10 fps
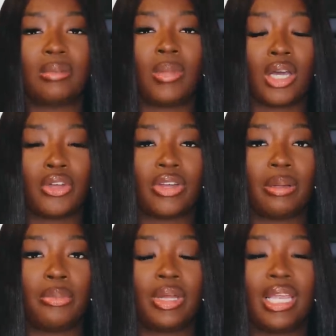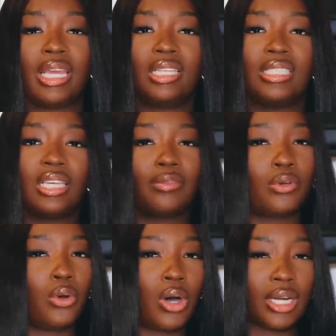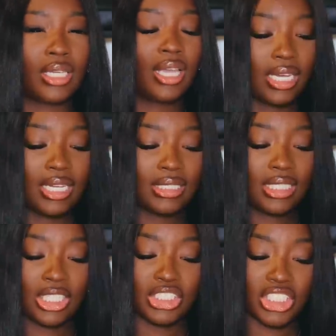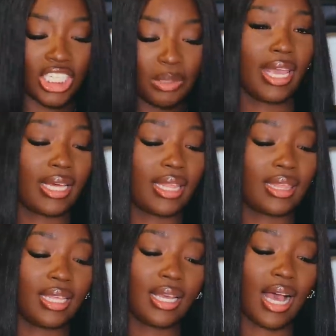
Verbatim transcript: a monogram print it doesn't give gaudy it doesn't look cheap and i think